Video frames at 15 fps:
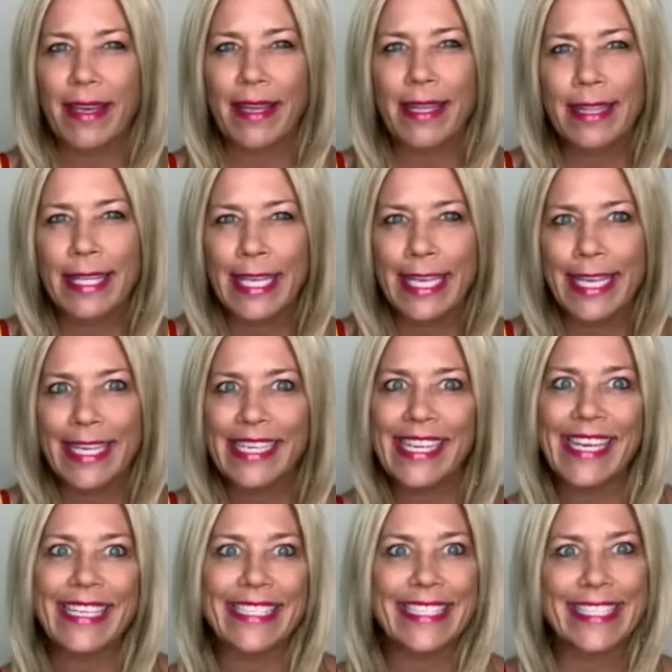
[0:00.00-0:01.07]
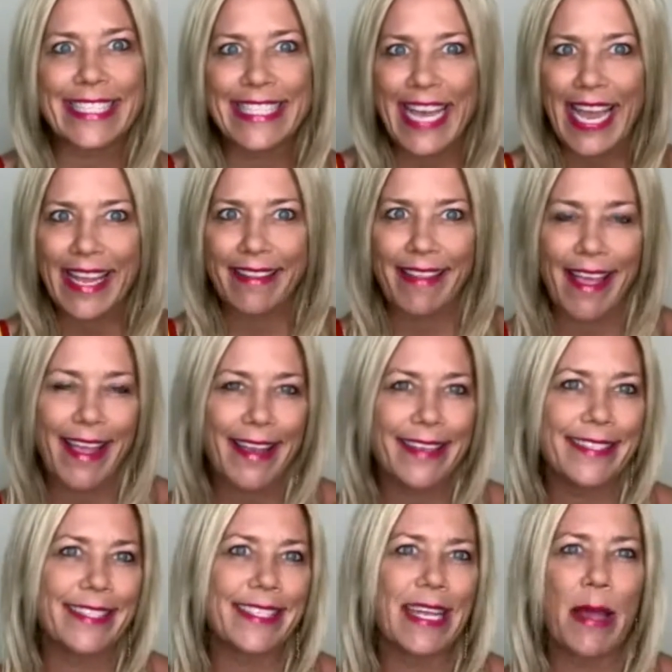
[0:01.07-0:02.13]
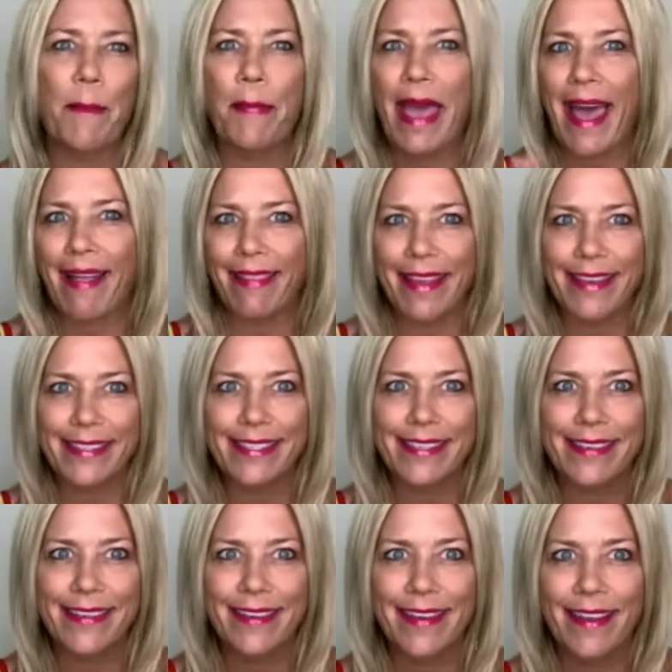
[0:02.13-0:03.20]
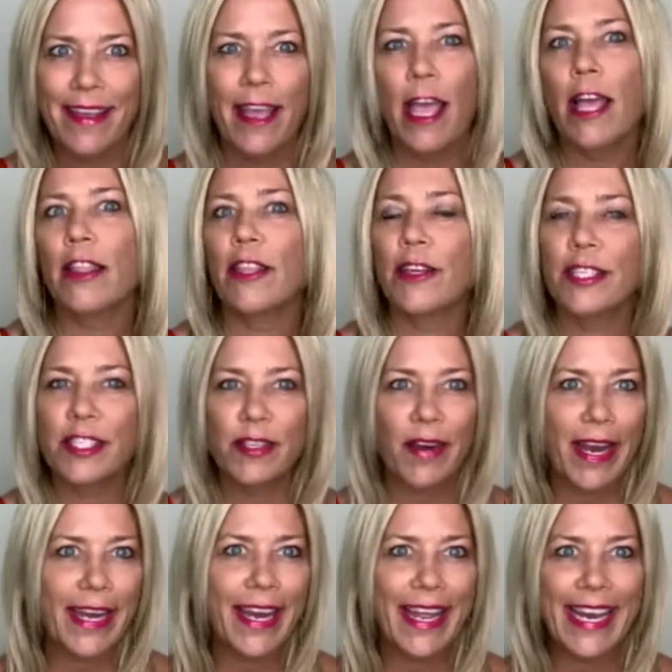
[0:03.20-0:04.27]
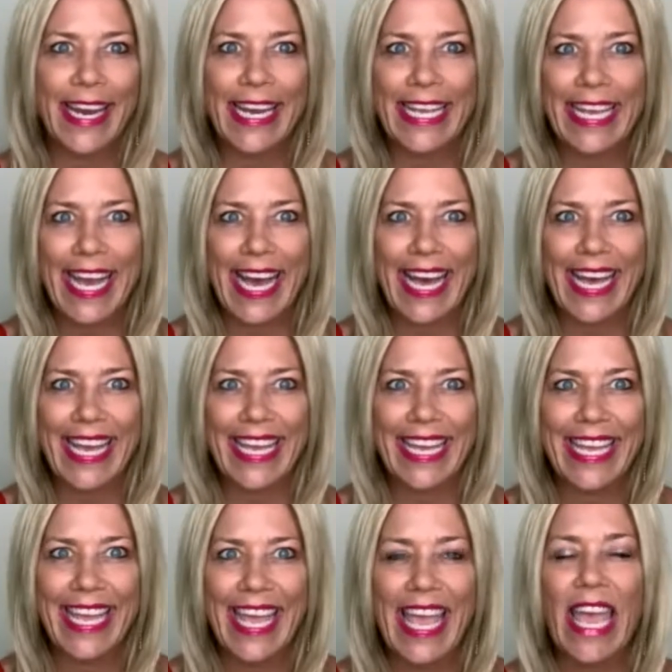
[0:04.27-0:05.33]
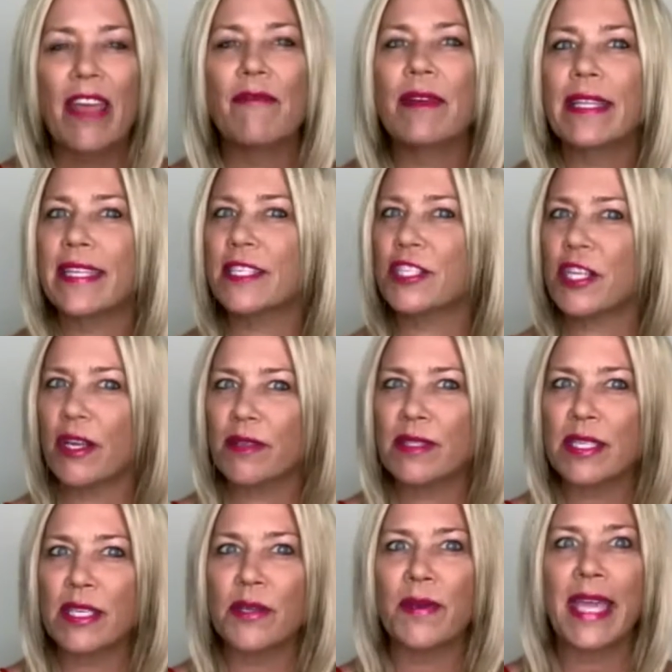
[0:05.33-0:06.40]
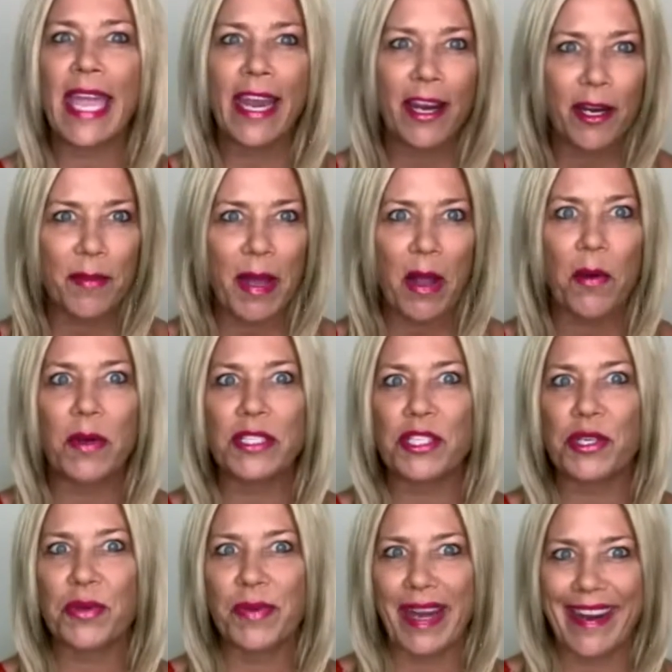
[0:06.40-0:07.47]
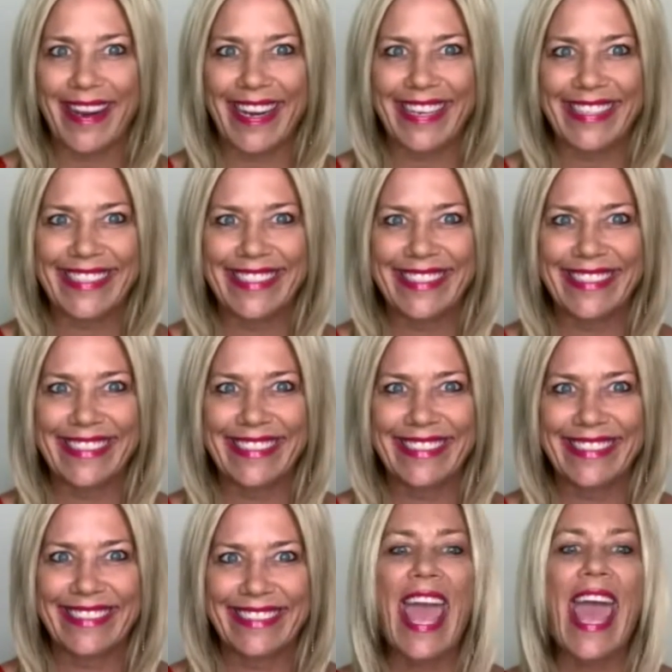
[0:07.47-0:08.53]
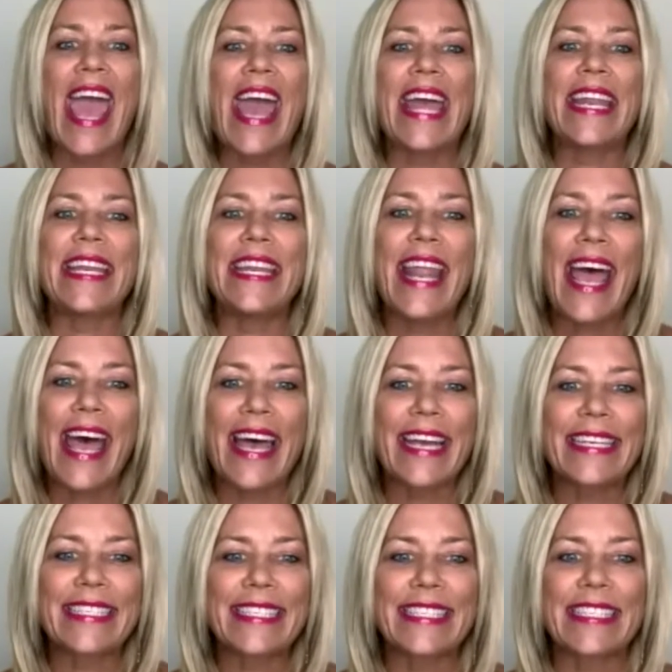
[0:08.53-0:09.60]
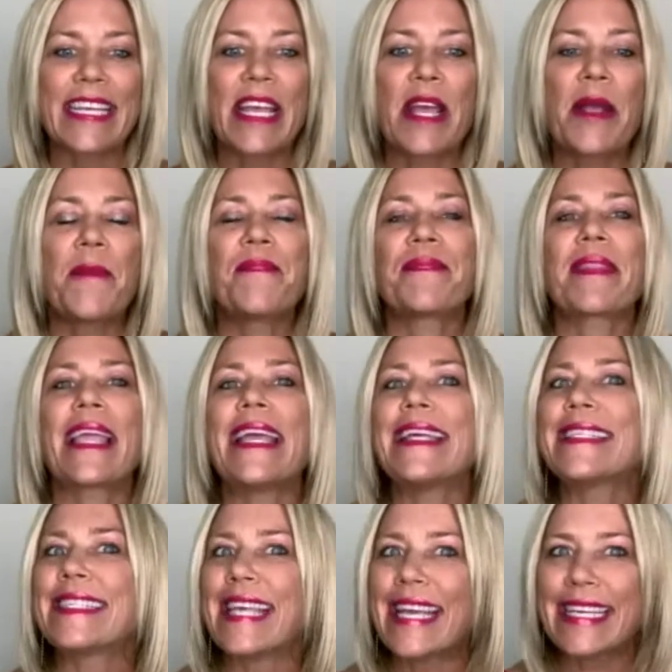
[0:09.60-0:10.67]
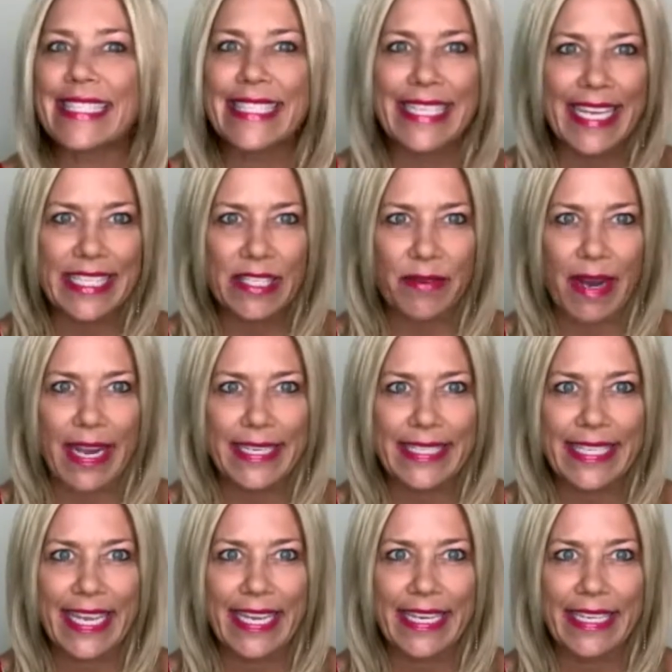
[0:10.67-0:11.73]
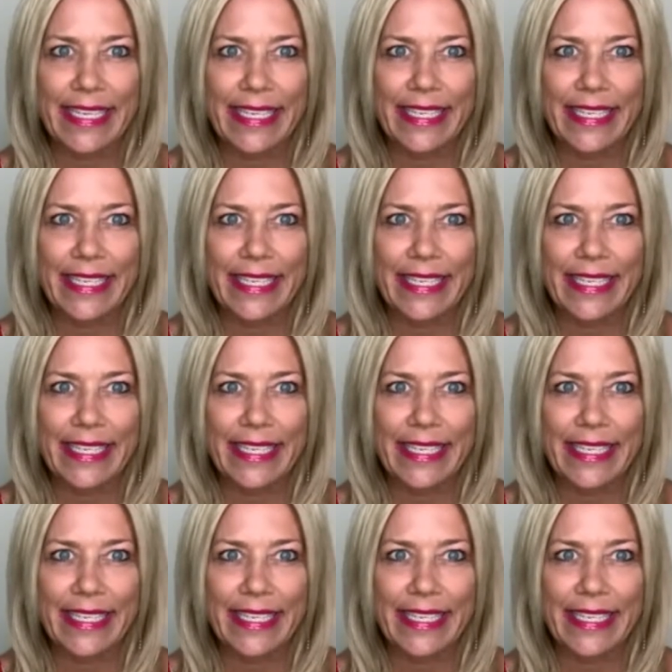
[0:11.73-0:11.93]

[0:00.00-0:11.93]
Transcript: a clean, stylized palette. Looks great on any guy and really shows that you care about what you're wearing. Next is accessorizing.